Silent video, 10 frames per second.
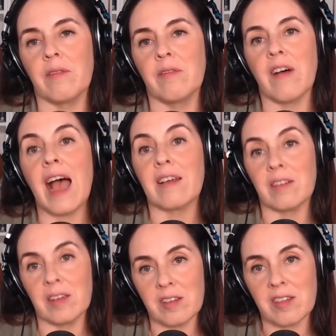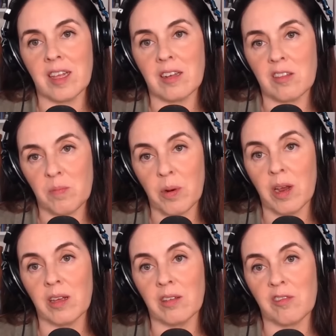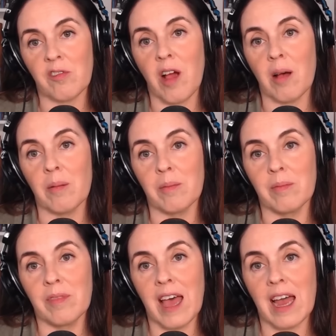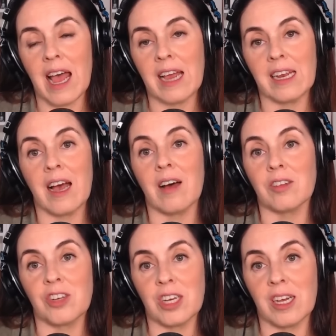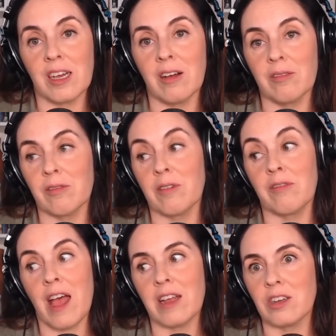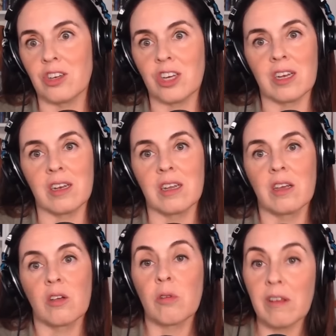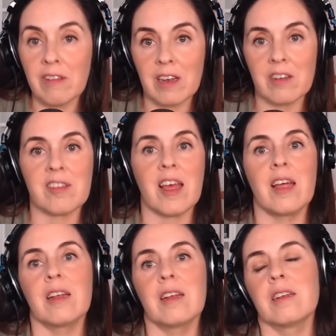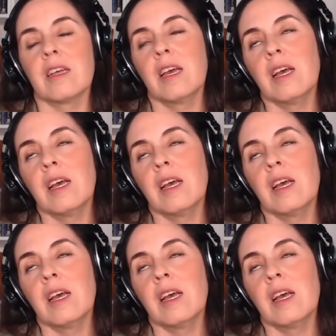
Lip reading: violence that springs from that ideology of revenge and grievance and